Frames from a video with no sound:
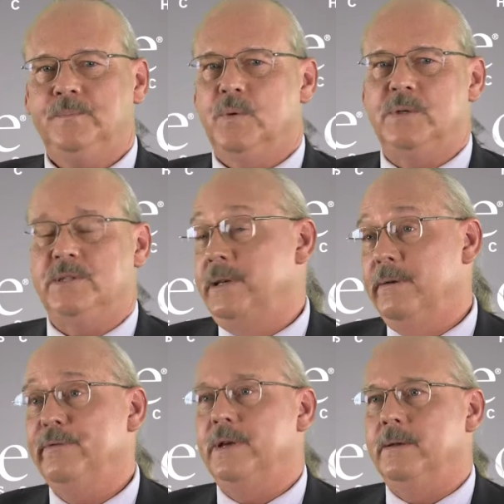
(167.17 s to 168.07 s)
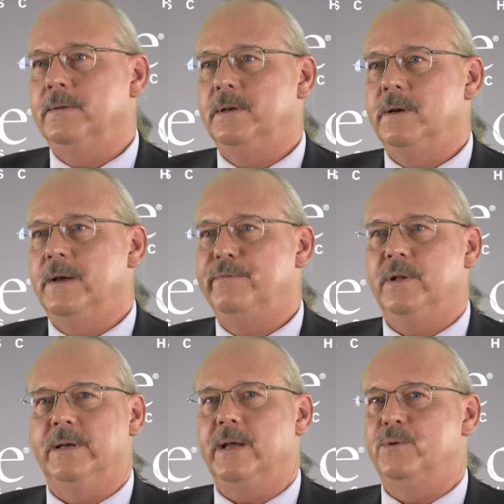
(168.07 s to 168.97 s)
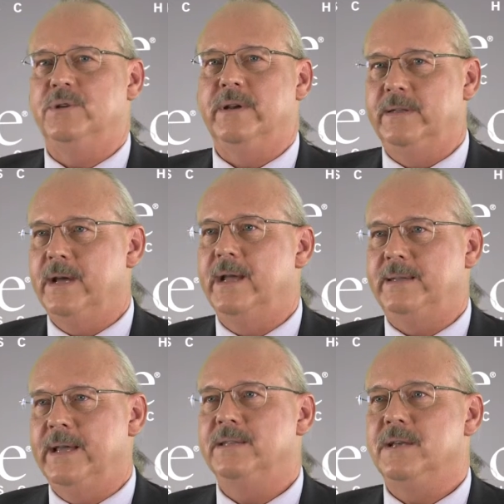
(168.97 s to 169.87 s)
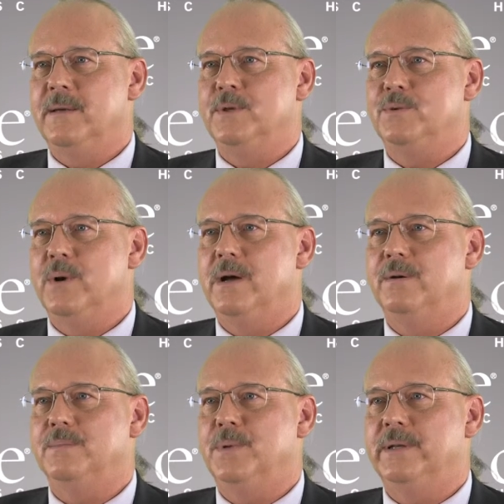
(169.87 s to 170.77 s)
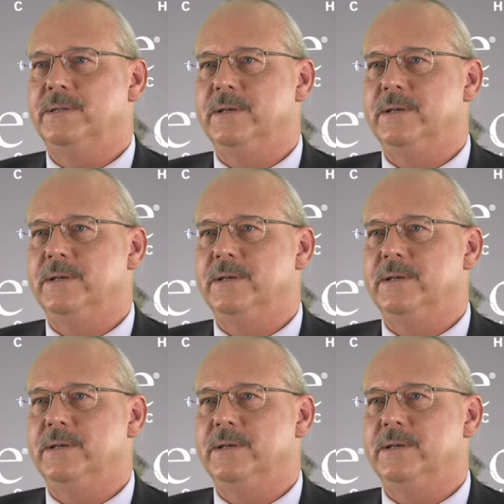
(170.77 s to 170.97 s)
was significant. I felt like I was going to die at that time as well. But,